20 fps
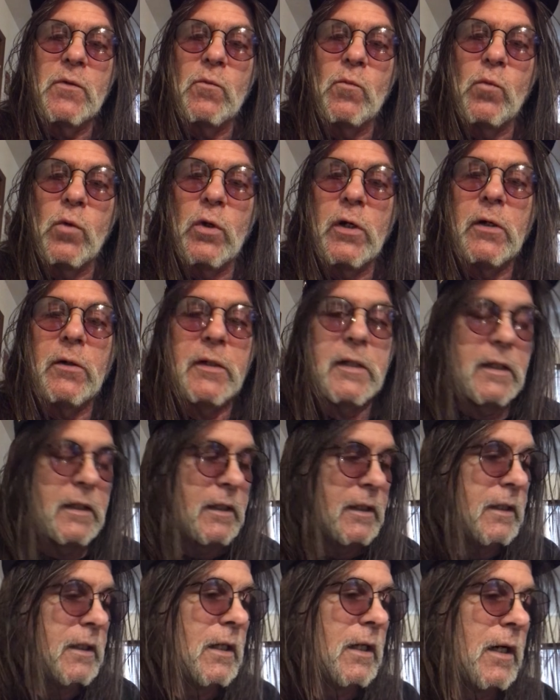where
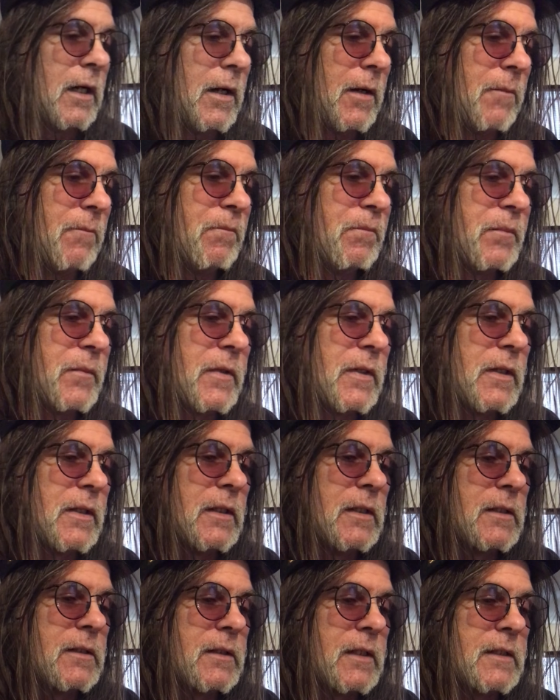he, um,
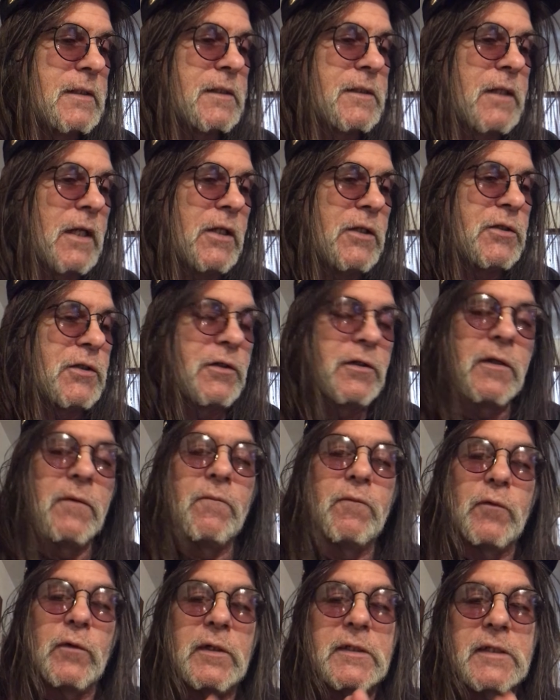they stationed him
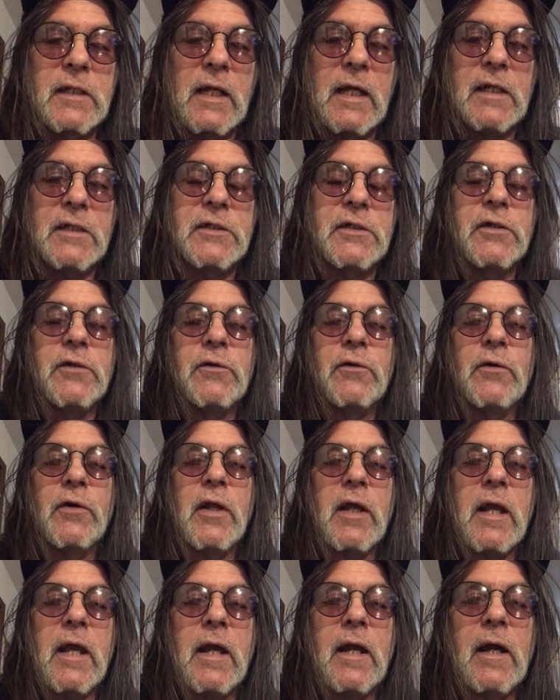for his last year and
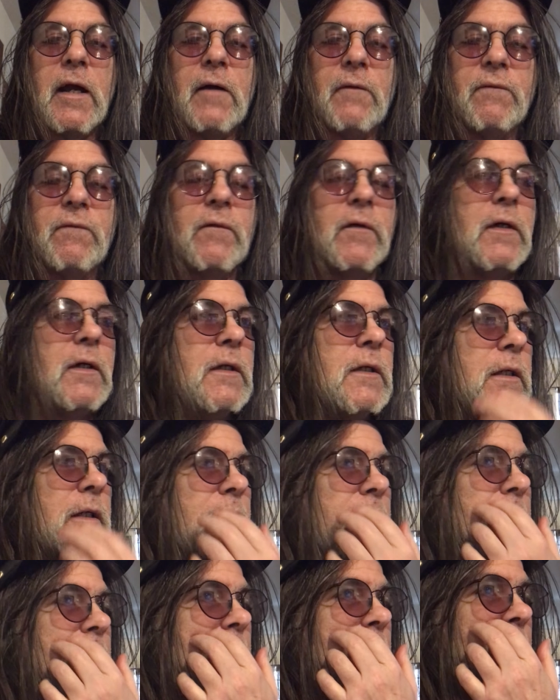a half
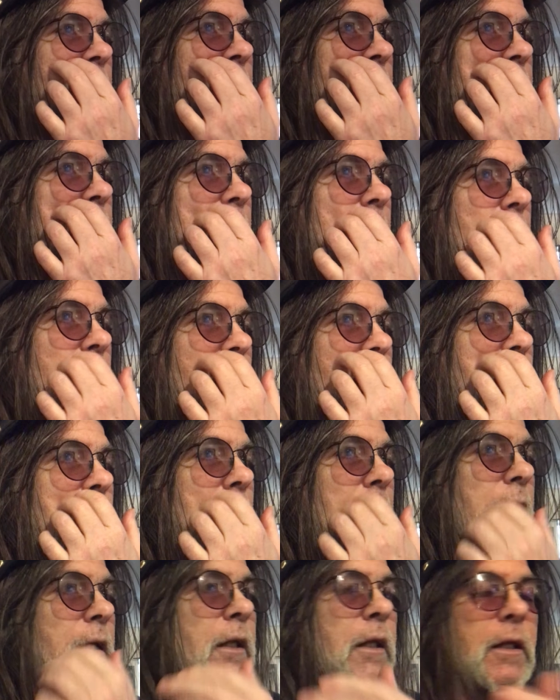in,
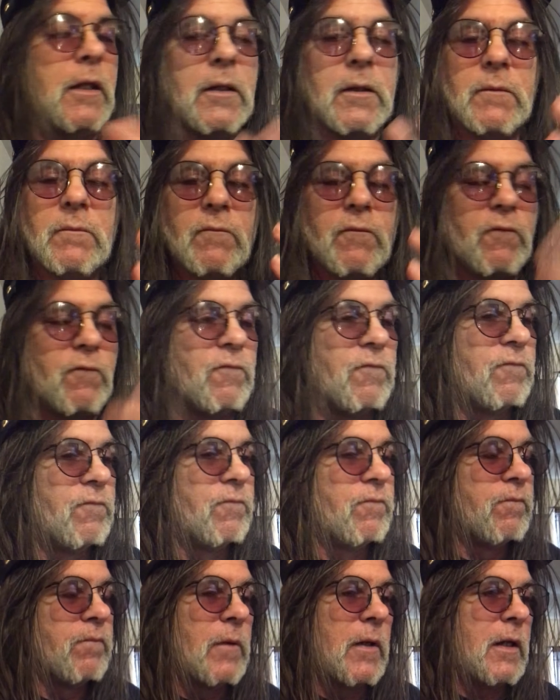a, in,
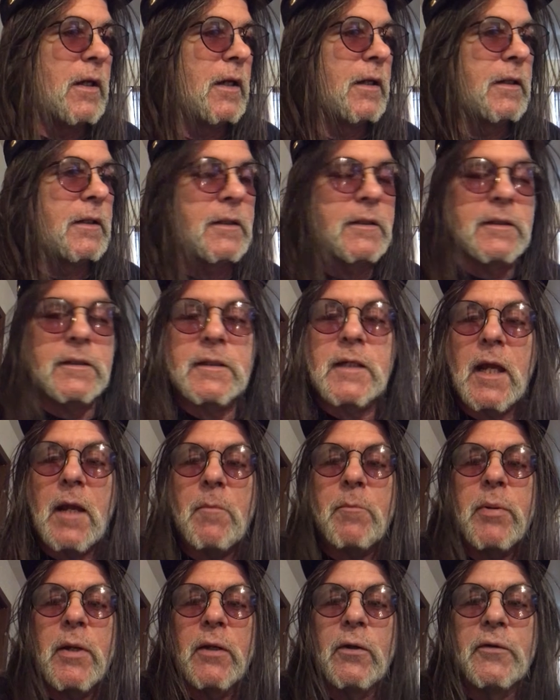in
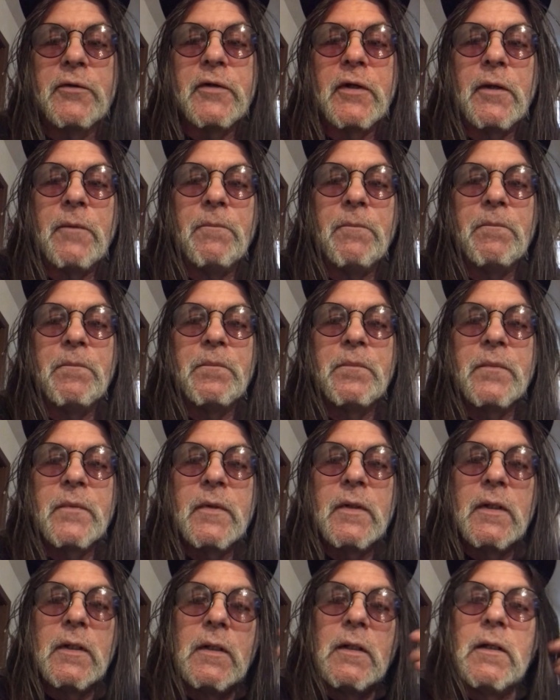Camp Pendleton.
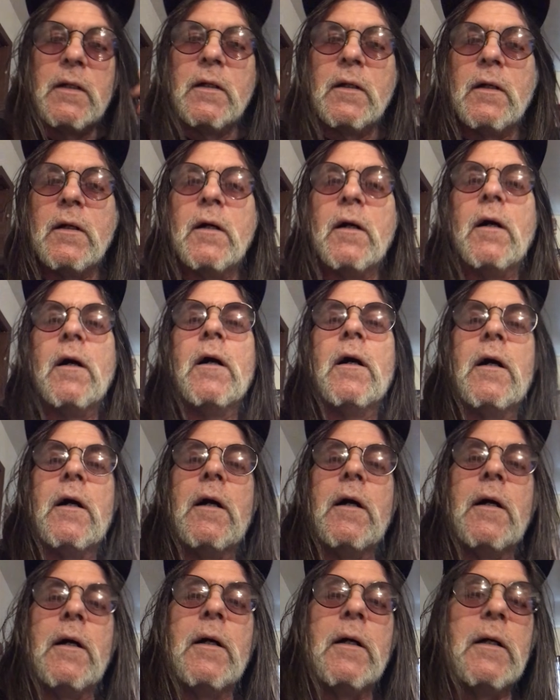
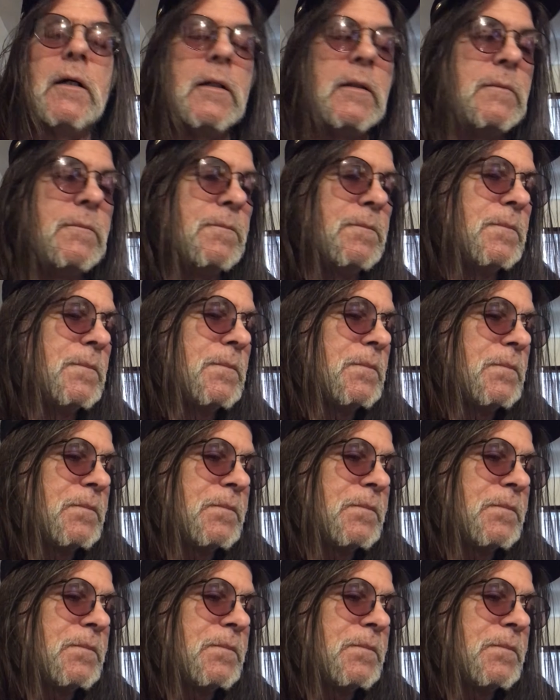Um,